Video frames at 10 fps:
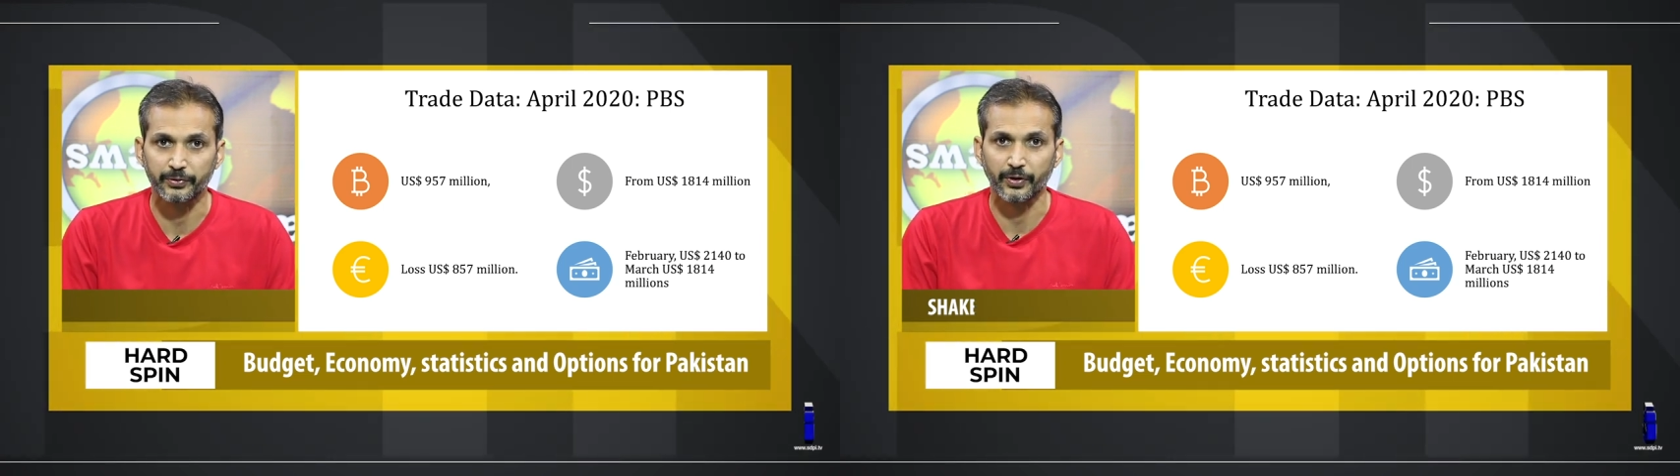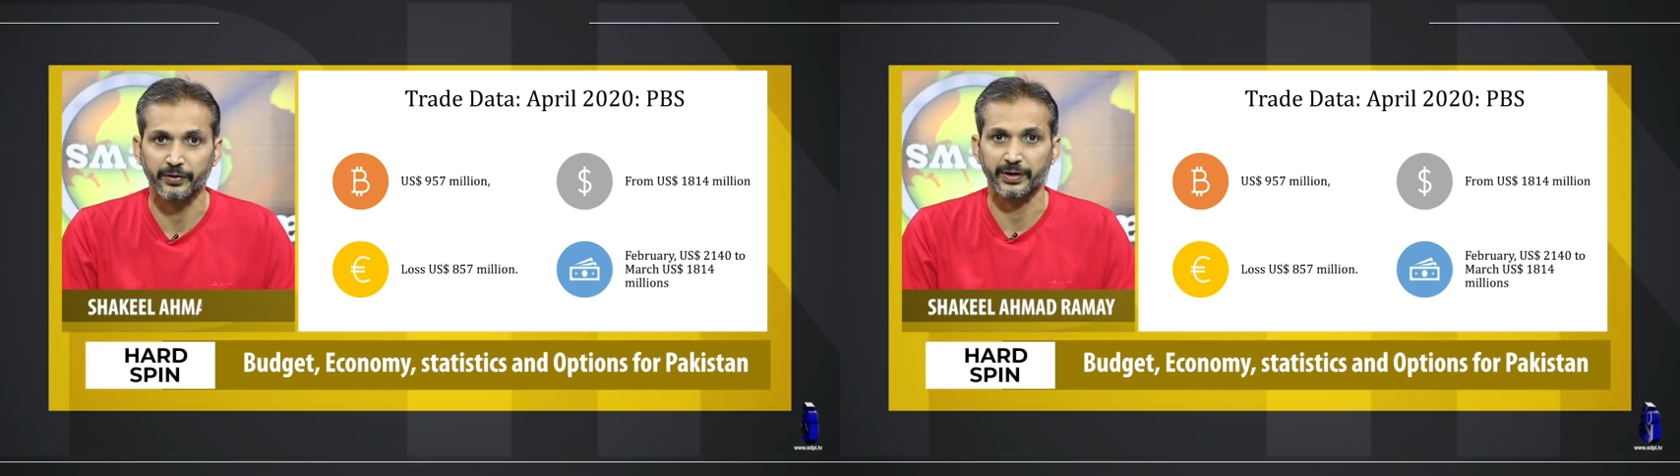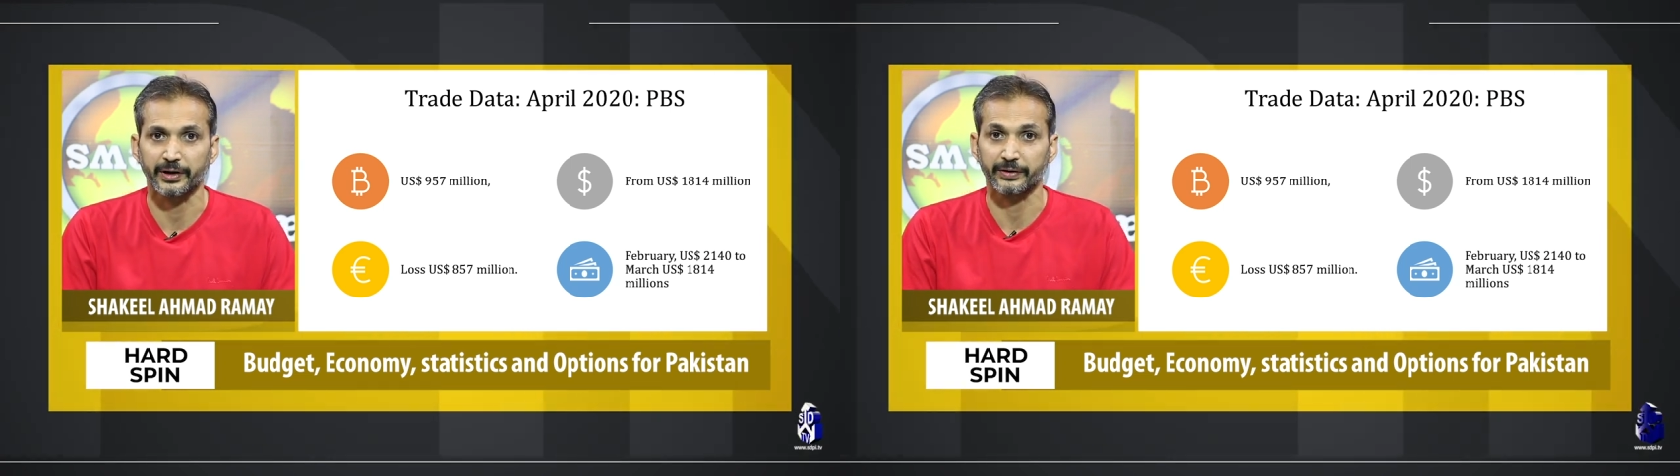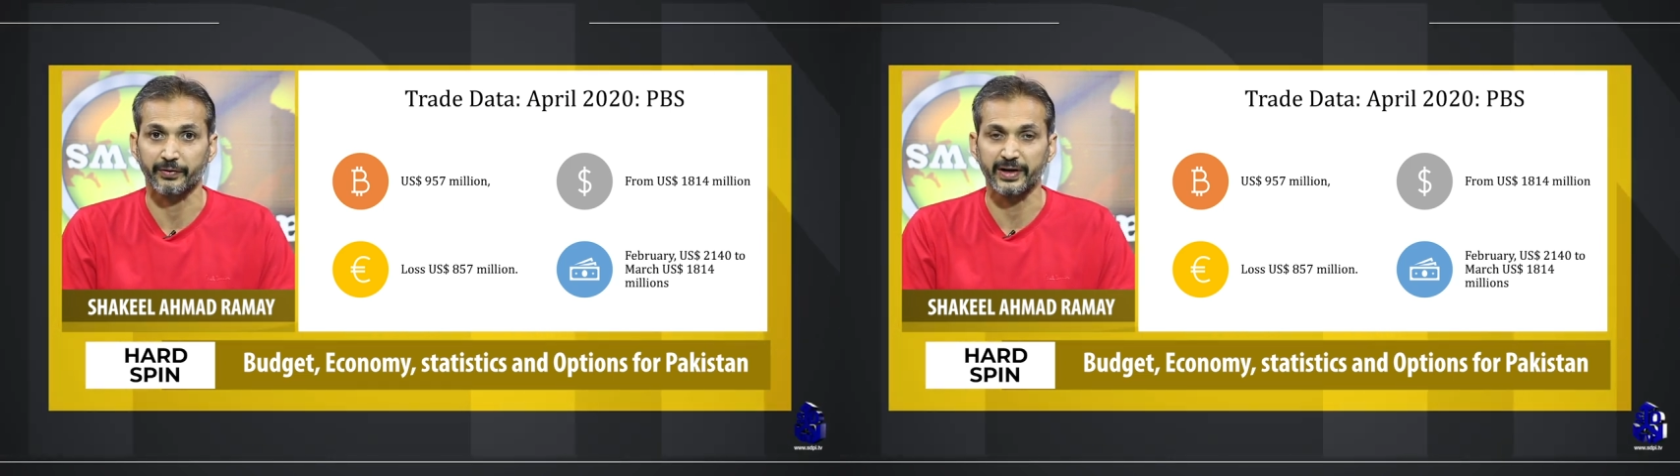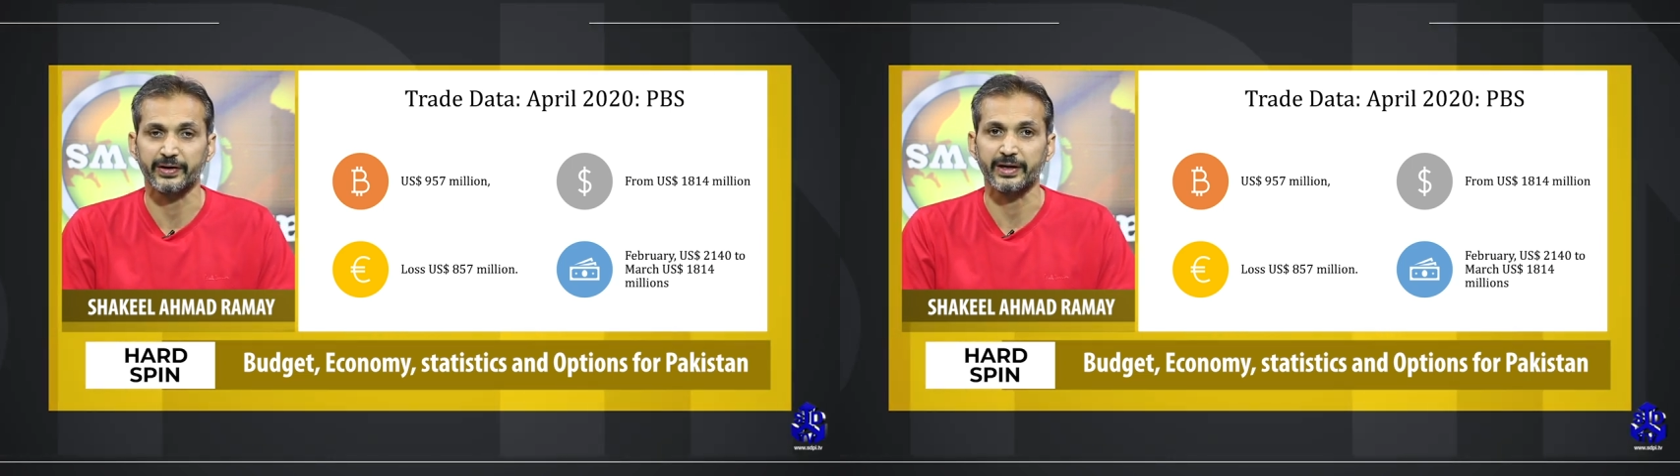
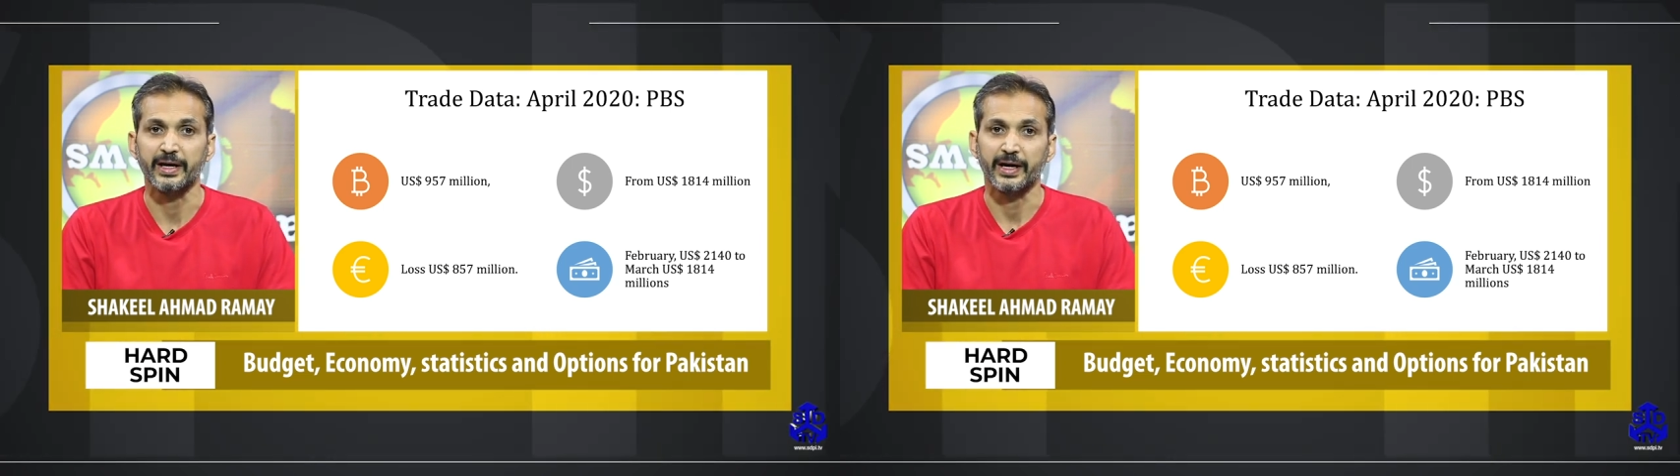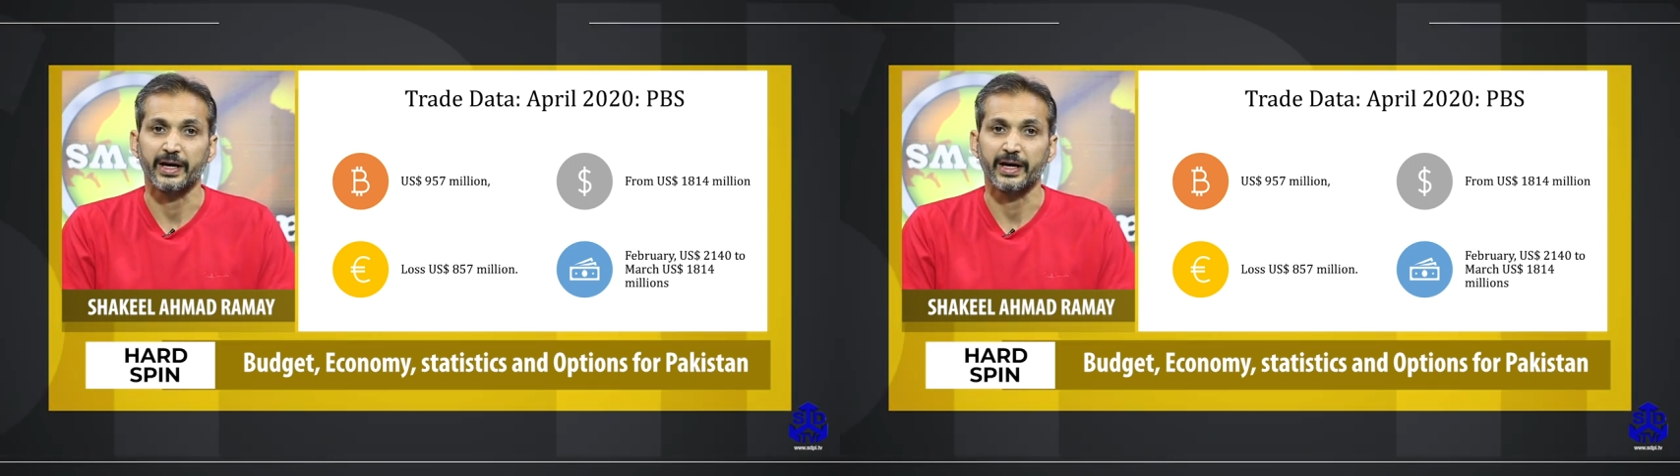2020